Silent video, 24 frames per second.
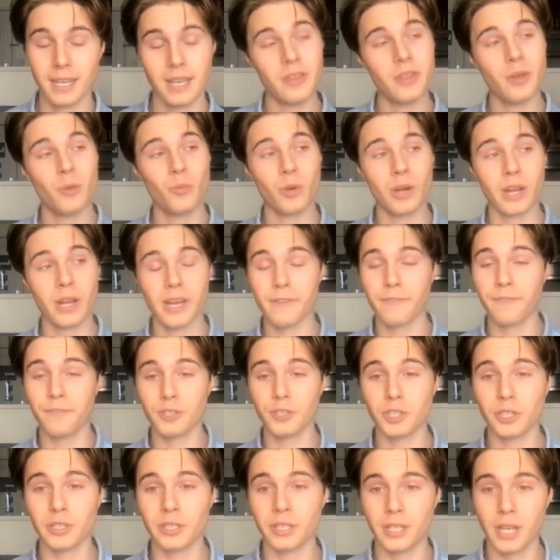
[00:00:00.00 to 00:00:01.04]
And then when I
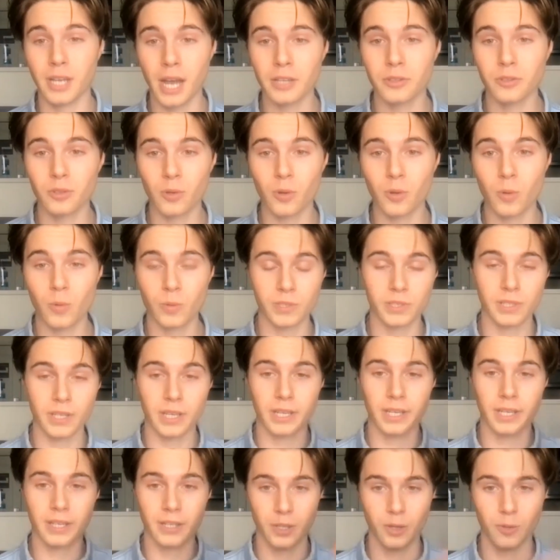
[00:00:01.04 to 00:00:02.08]
officially got the role, it was
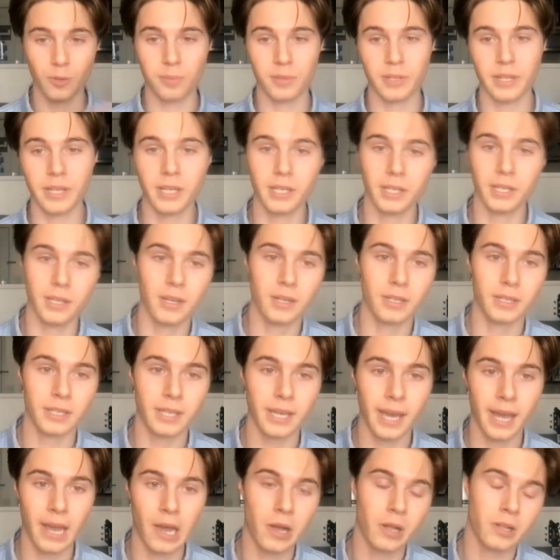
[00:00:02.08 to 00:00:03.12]
like, you're playing young
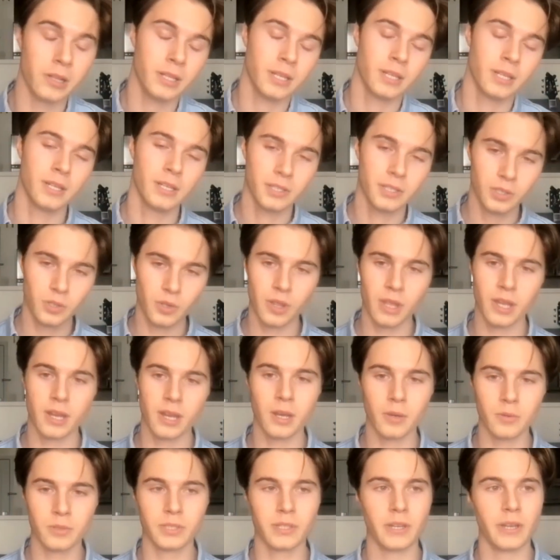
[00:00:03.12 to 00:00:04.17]
Cal. So then
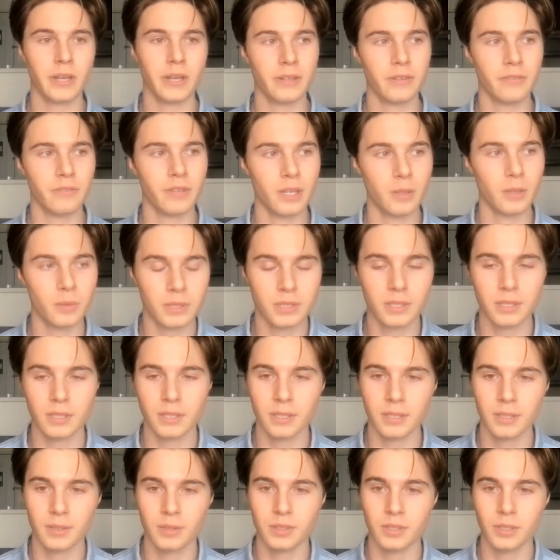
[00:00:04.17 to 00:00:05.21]
I was kind of able
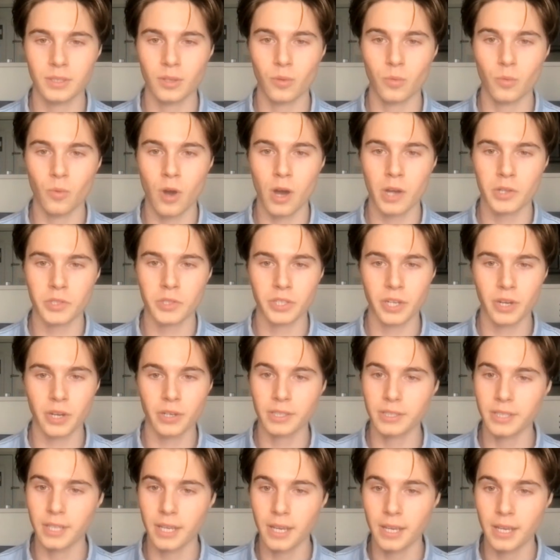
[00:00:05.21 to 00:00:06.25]
to, watch
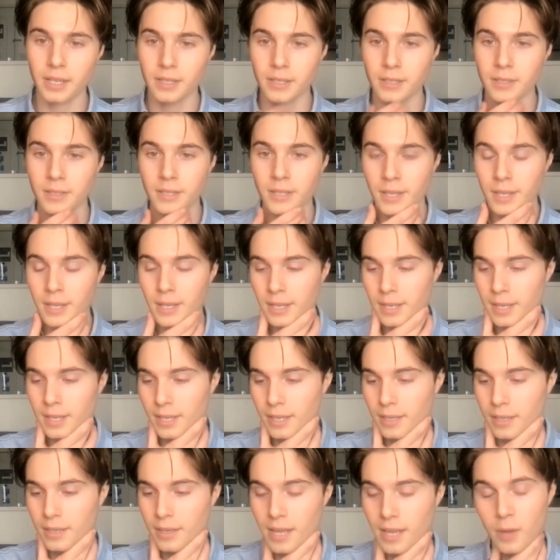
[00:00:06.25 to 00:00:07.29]
Eric Dane,
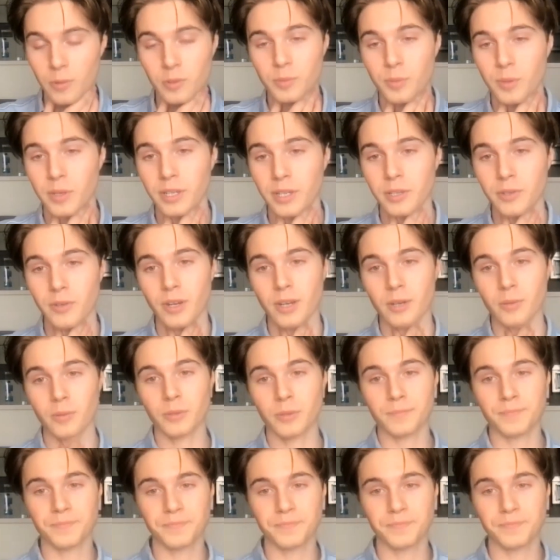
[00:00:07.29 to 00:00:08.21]
and that was pretty incredible.